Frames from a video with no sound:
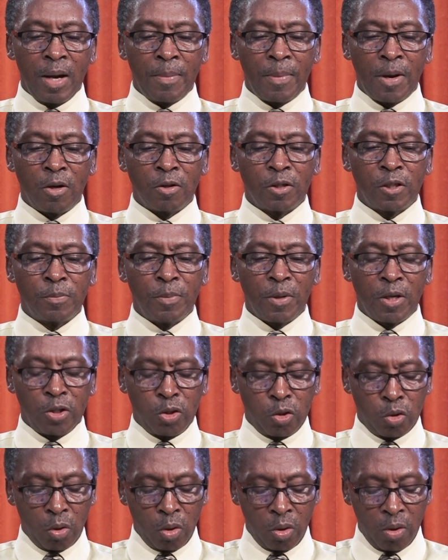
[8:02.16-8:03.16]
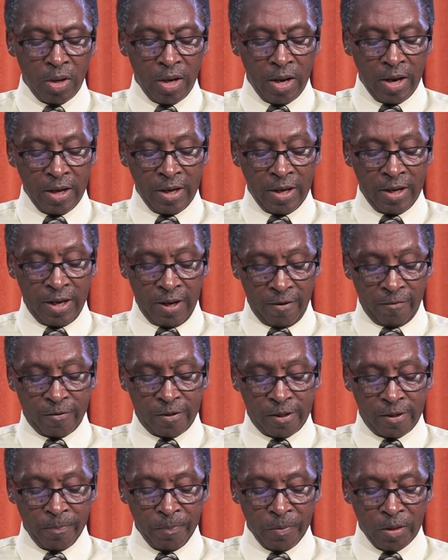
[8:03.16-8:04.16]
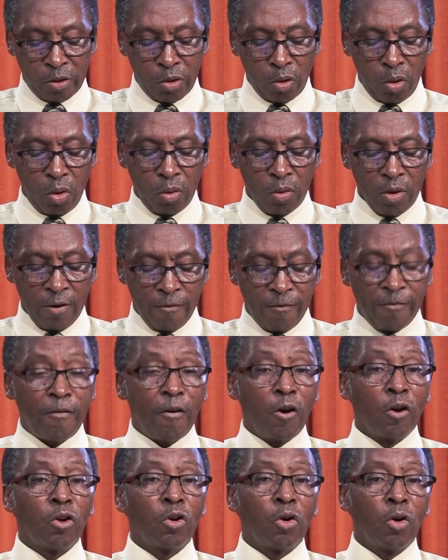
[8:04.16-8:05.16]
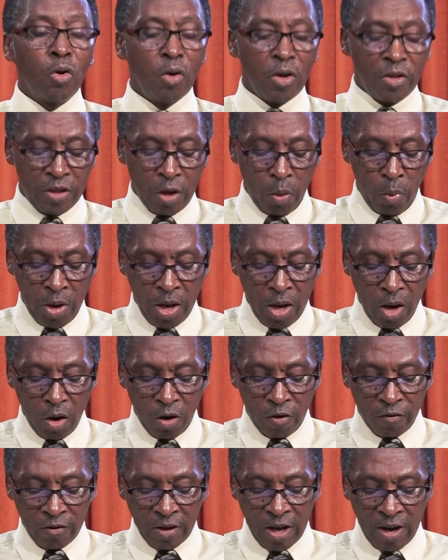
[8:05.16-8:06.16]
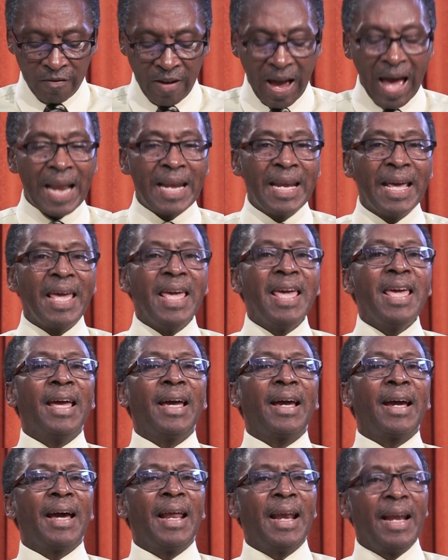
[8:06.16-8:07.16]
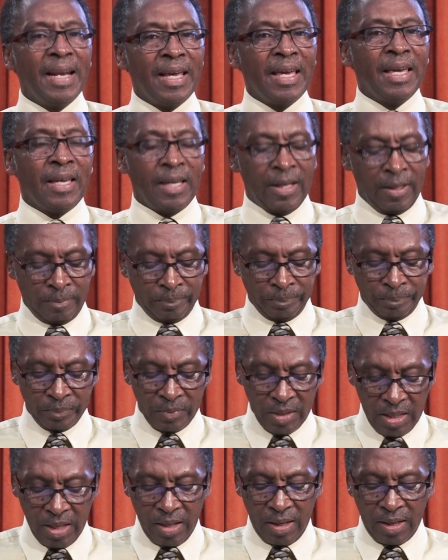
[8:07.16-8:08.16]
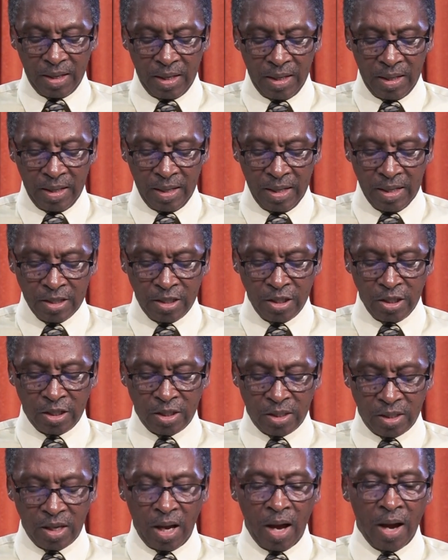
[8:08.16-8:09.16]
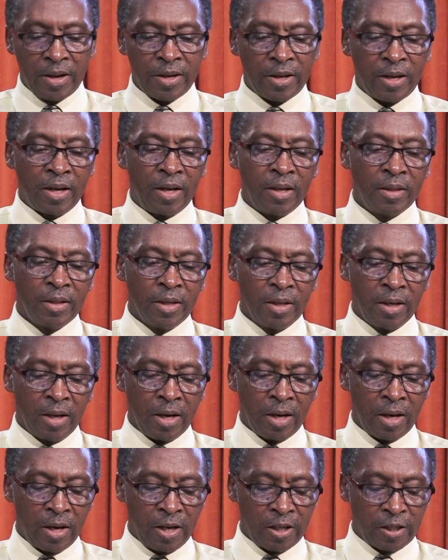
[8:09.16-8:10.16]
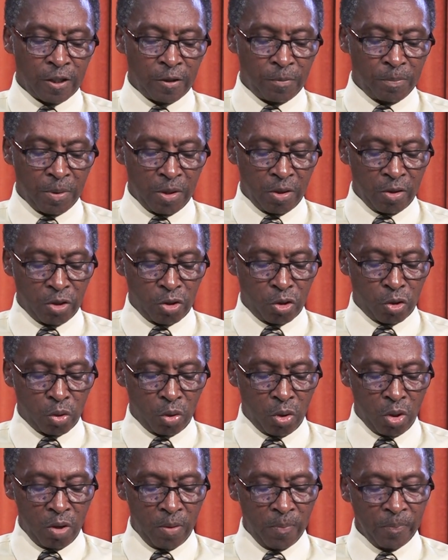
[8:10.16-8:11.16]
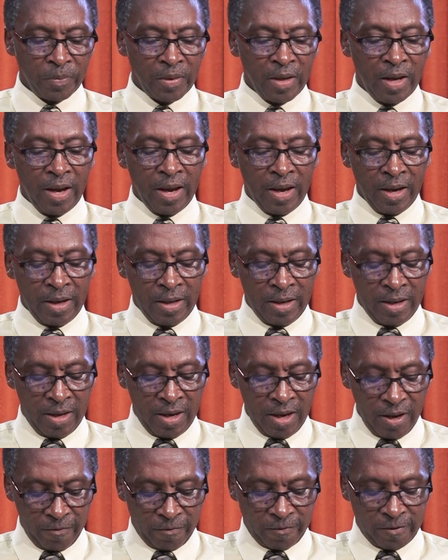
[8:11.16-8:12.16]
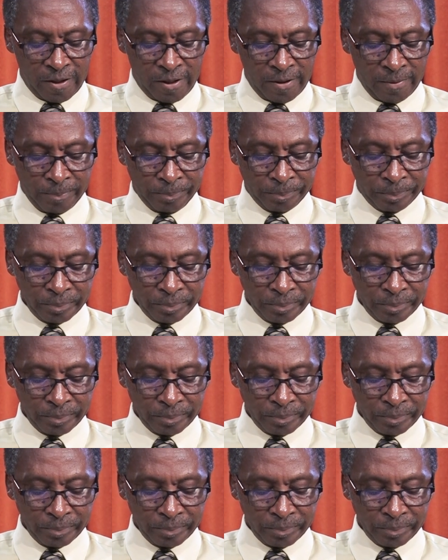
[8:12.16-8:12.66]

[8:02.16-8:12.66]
about spiritual gifts. So follow the way of love and eagerly desire spiritual gifts.